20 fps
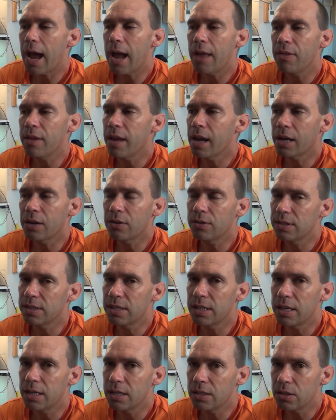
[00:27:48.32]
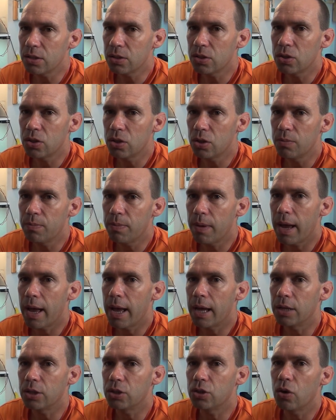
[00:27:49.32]
and the accuracy isn't too
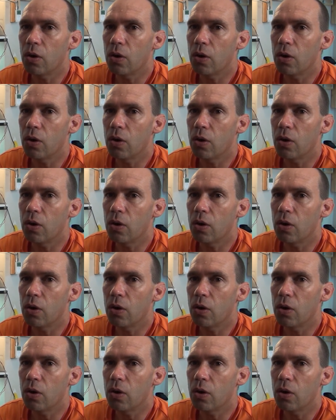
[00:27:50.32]
bad.